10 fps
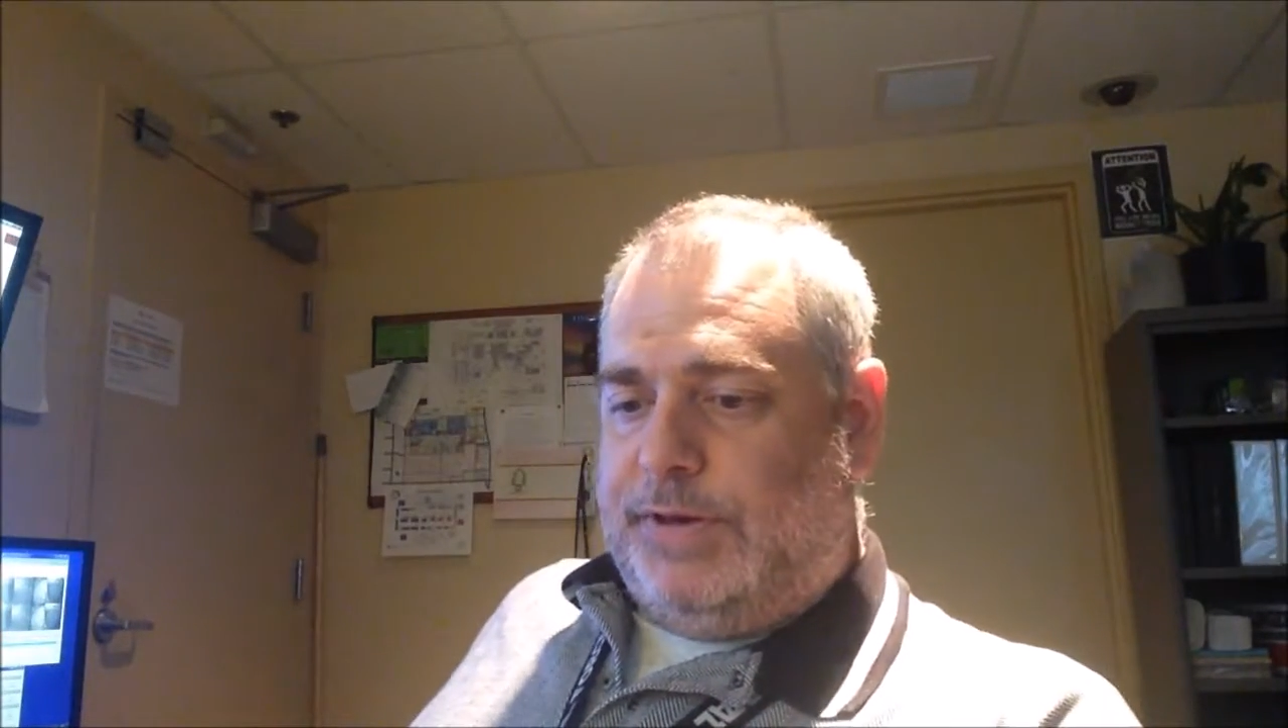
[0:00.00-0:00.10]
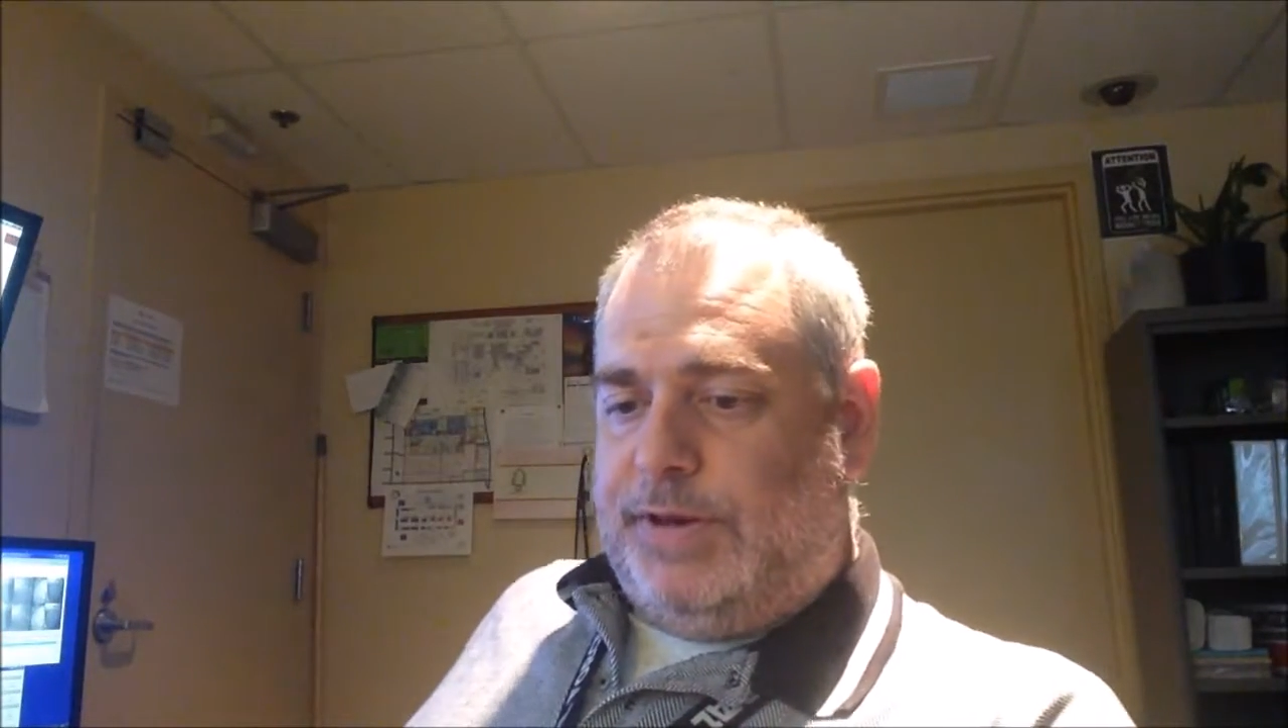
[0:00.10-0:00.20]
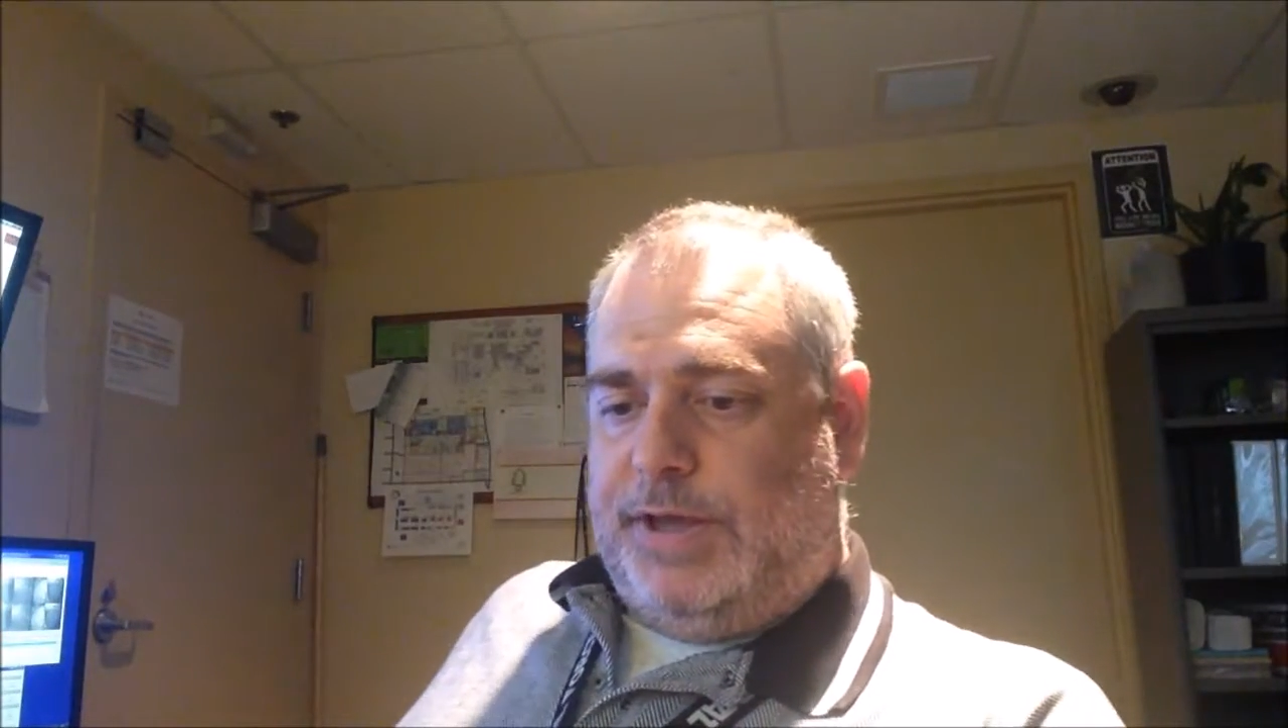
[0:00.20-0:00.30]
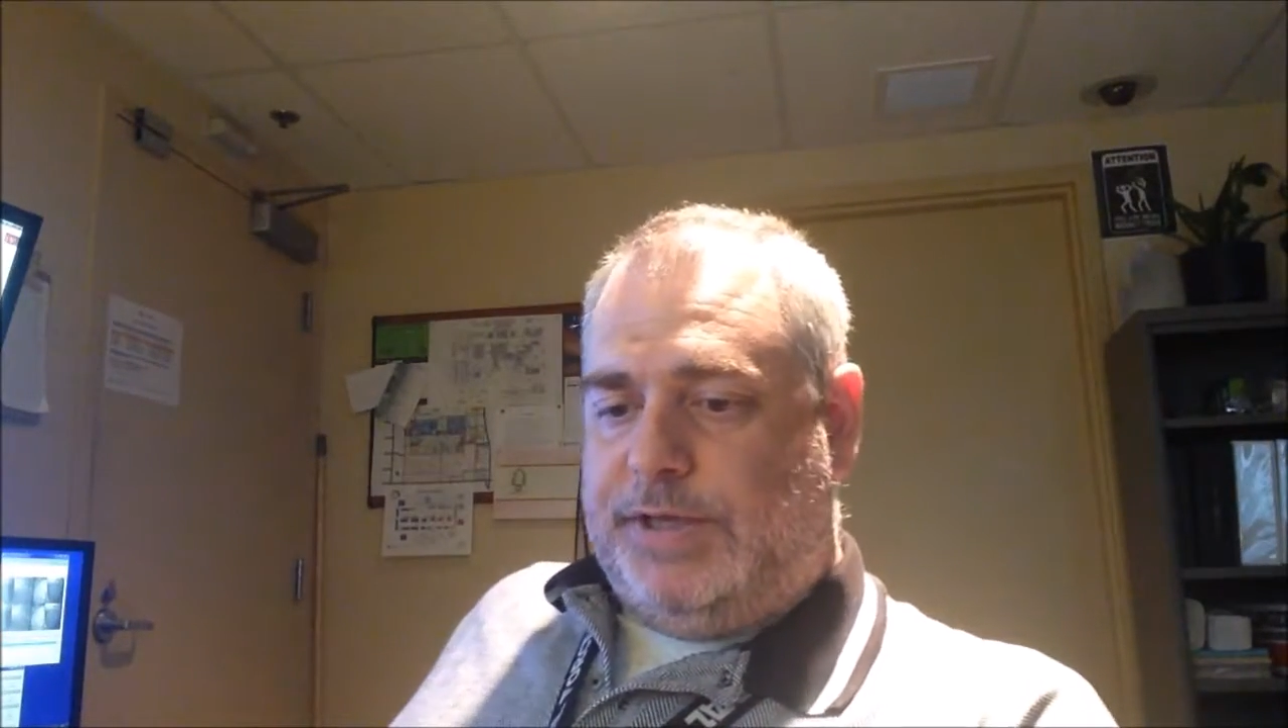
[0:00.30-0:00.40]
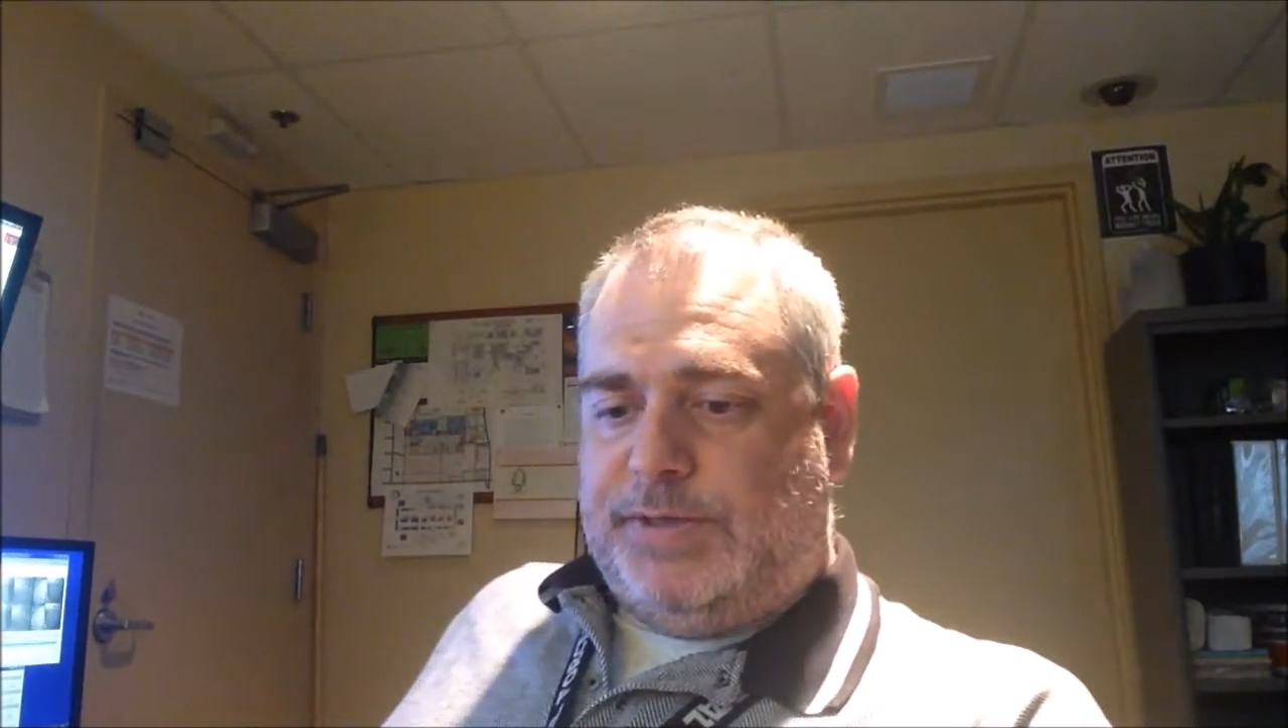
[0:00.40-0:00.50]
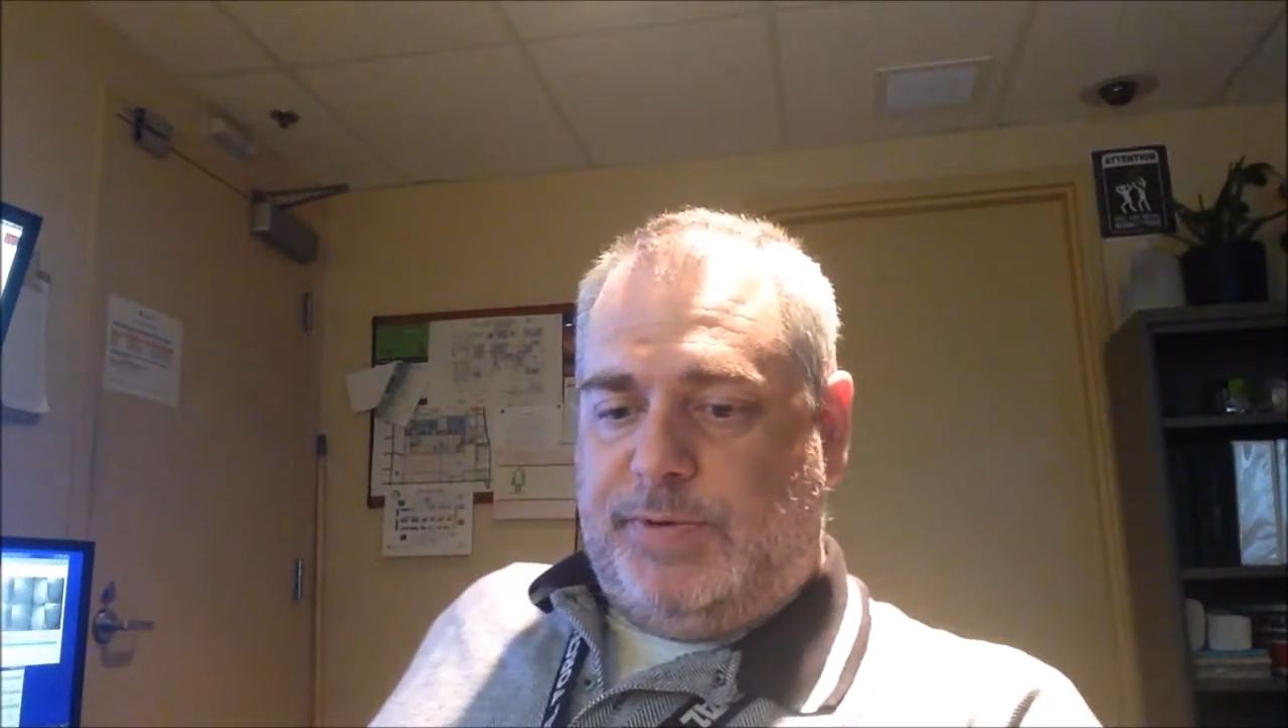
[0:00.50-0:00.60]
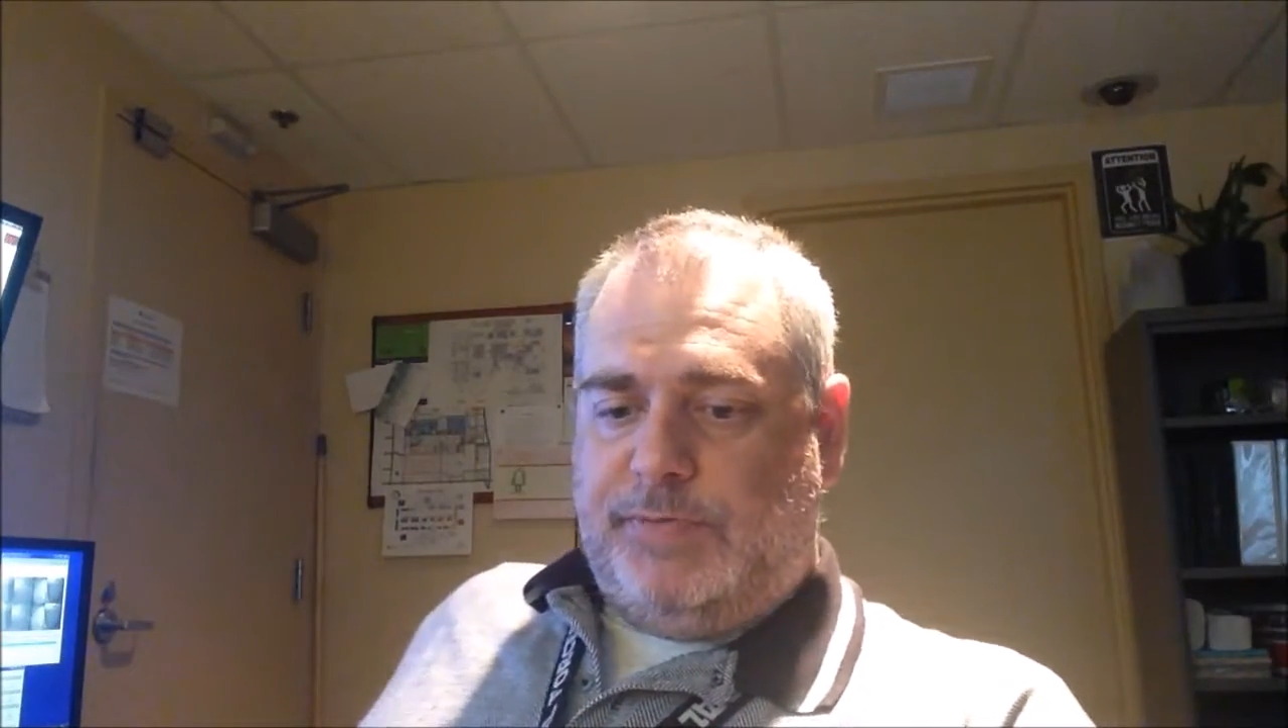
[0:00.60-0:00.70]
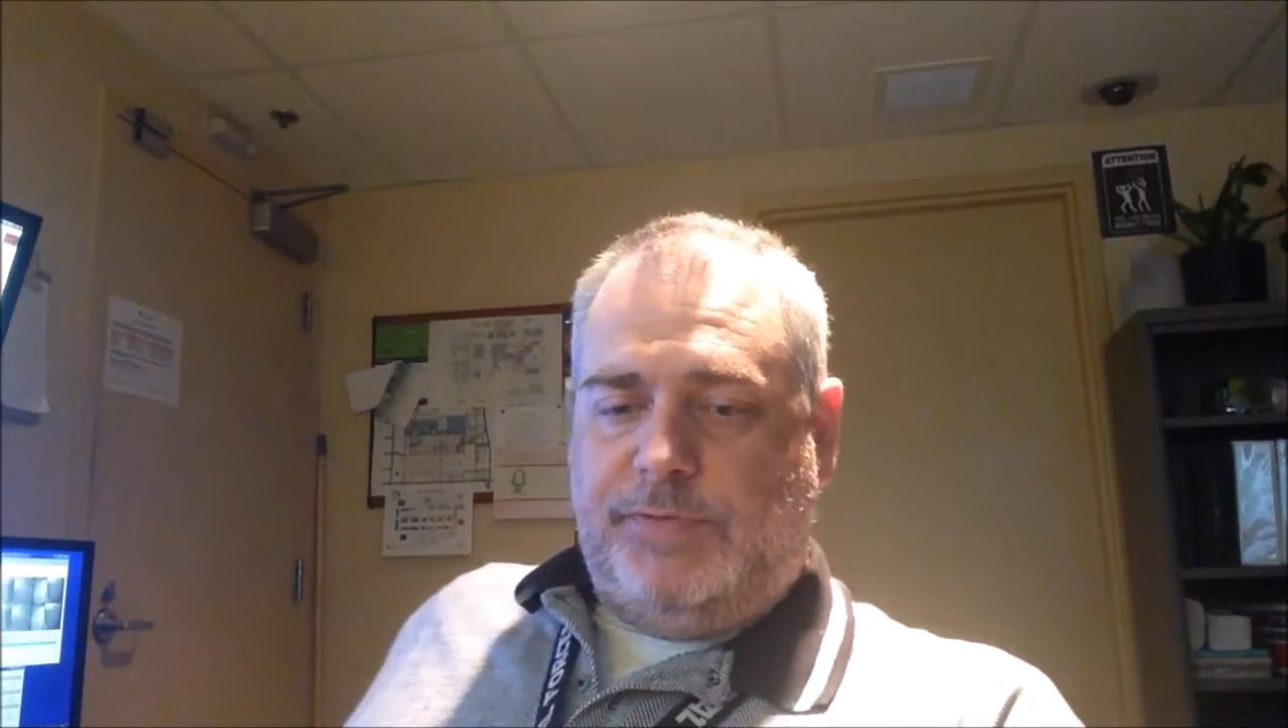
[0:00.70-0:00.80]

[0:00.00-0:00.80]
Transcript: that has to be